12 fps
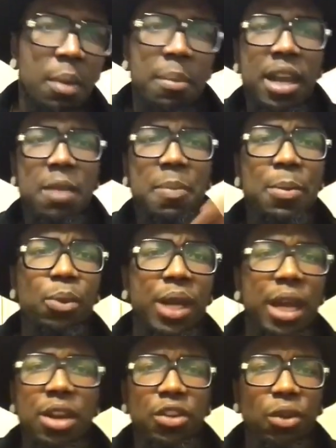Many people
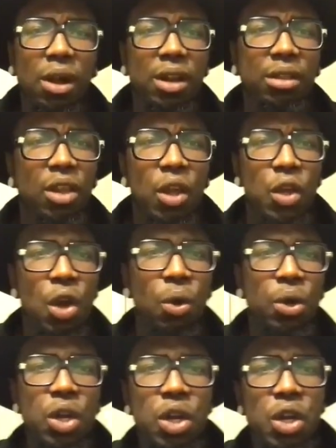get into all this, you
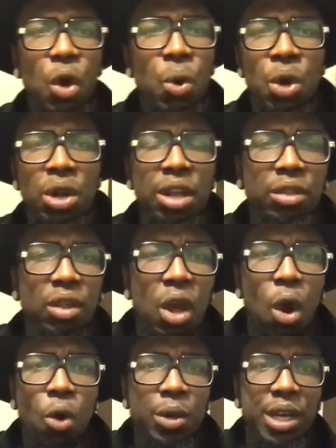know,
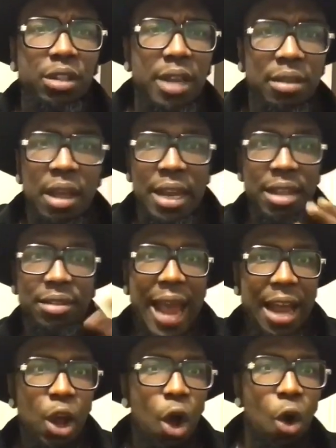this, oh, this,
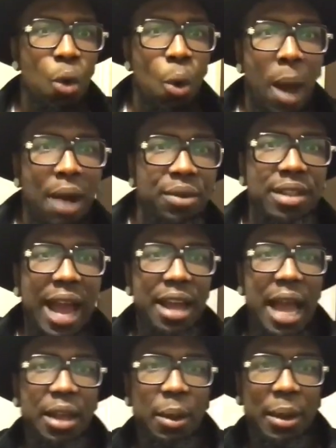that, oh, wow, this guy
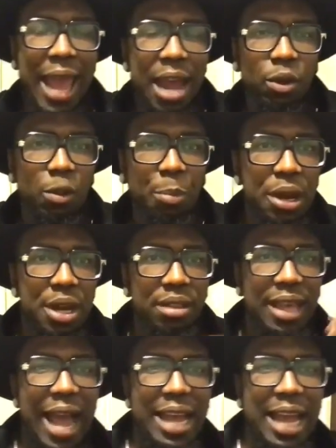got candles burning,
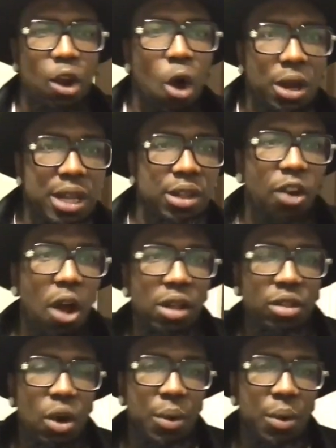this guy got all these dolls